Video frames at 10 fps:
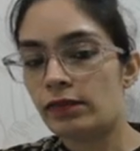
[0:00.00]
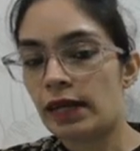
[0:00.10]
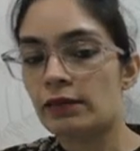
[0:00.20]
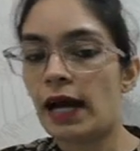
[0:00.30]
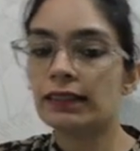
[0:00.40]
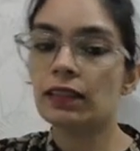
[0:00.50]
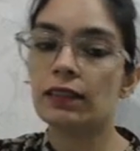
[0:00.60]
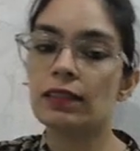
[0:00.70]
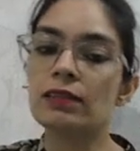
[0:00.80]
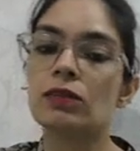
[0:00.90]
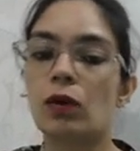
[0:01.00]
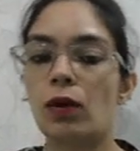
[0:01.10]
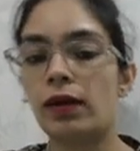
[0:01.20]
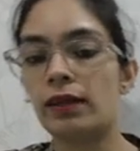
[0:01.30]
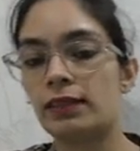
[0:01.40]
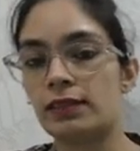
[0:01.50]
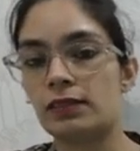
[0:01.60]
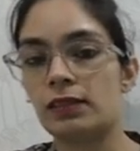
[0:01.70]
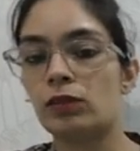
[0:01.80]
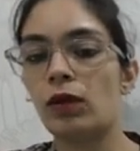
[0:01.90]
5, either this or
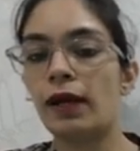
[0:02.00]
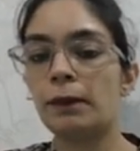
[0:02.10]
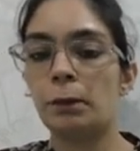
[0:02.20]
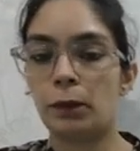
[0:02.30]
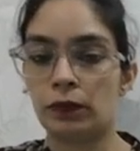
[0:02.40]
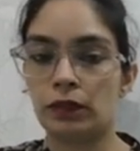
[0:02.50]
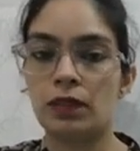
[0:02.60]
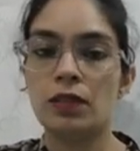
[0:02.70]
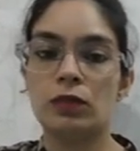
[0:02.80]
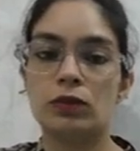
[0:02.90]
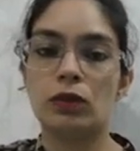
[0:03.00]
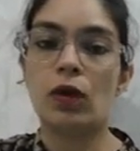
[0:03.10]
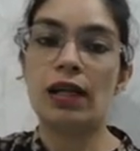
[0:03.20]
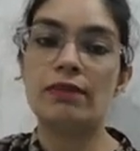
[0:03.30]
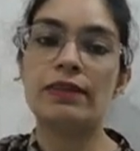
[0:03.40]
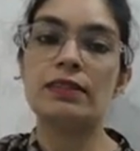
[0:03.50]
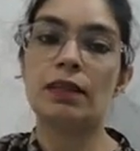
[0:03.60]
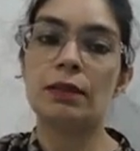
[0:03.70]
this, not both. So always